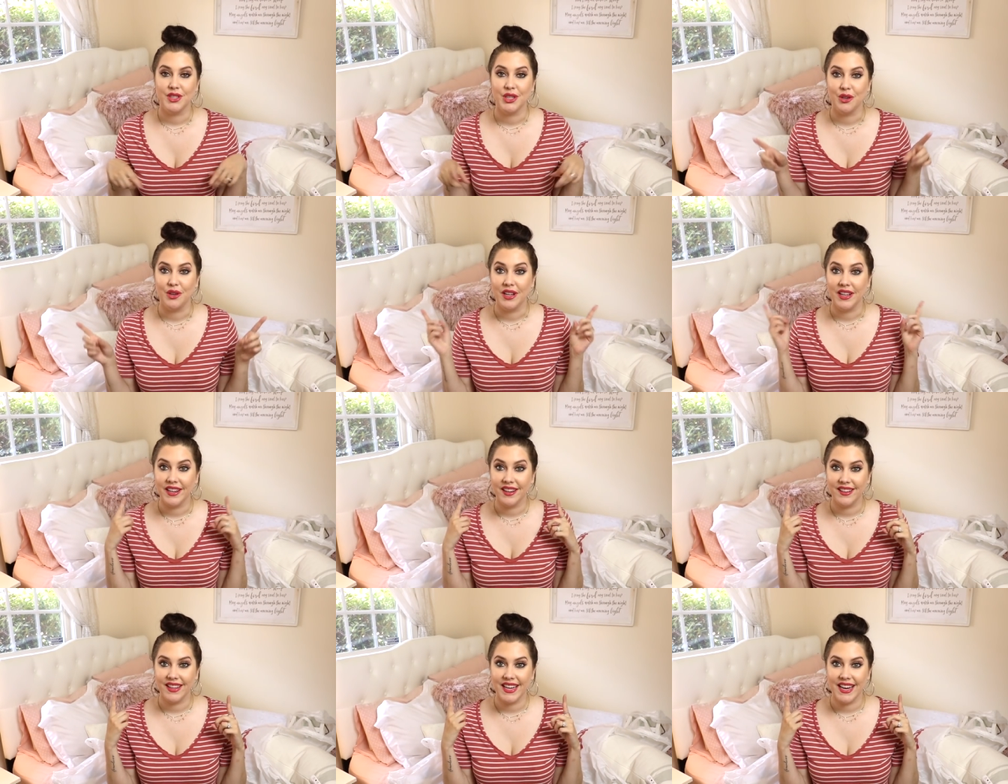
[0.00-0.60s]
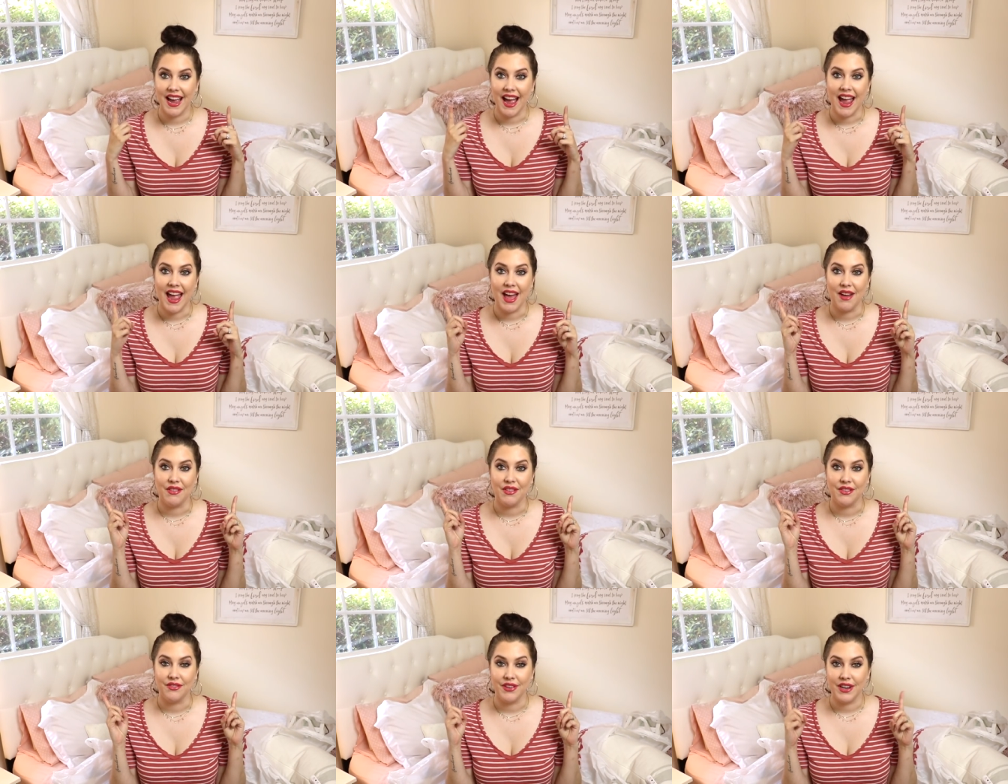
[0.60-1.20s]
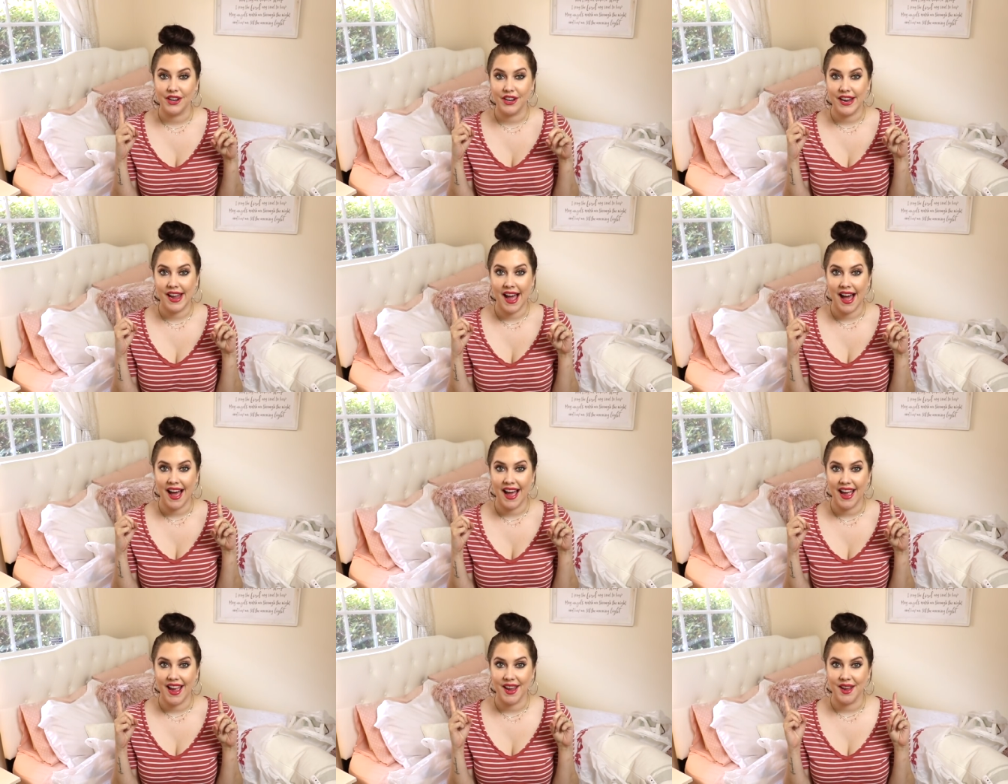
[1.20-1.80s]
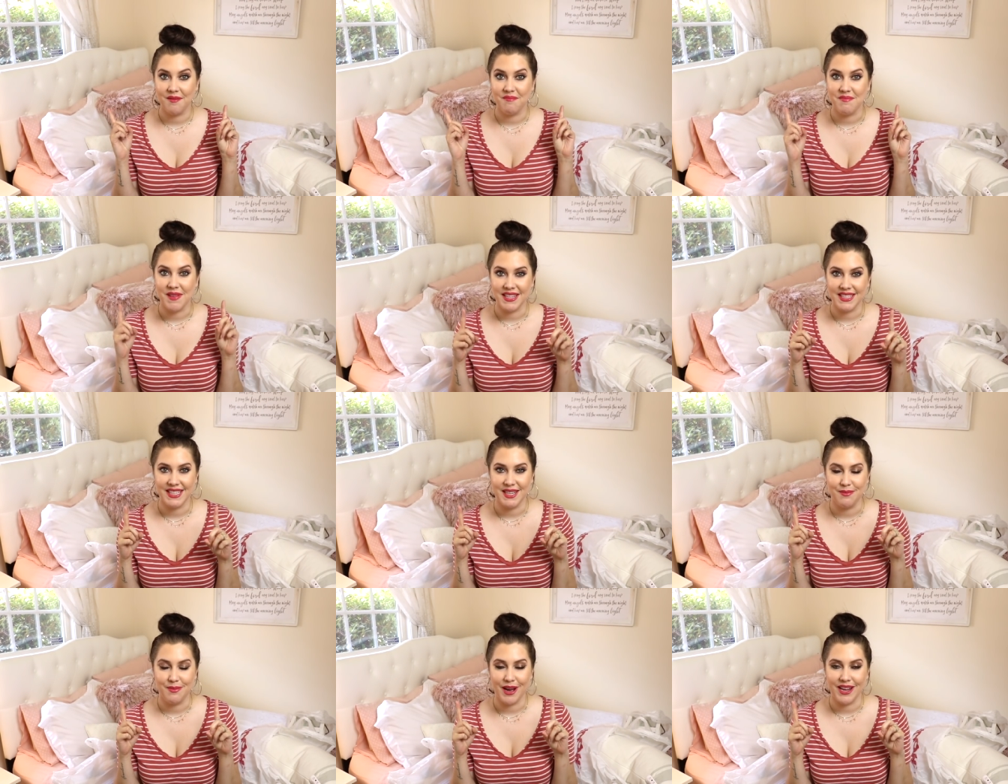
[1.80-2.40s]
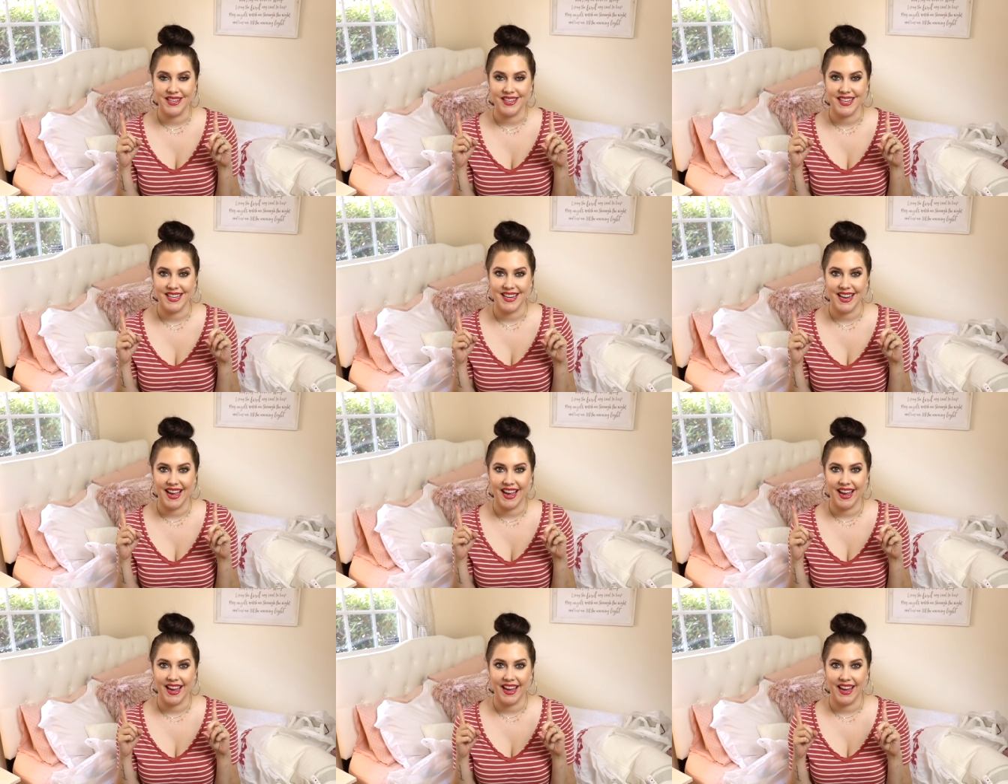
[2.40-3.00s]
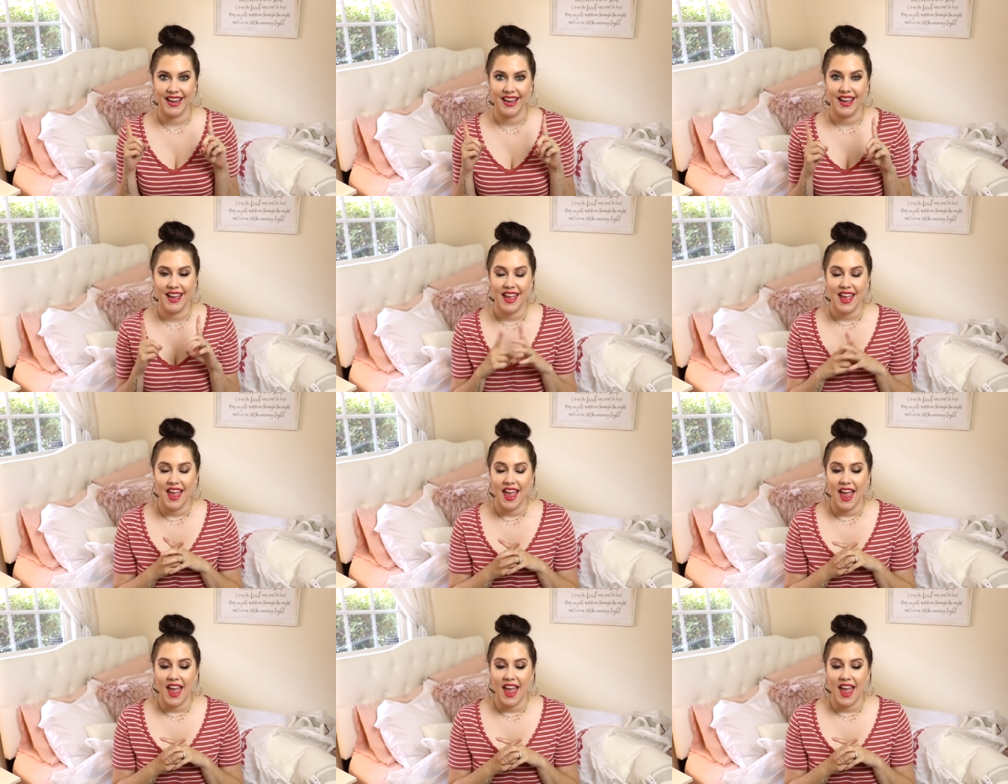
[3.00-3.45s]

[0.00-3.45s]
So clearly I have a very high messy bun today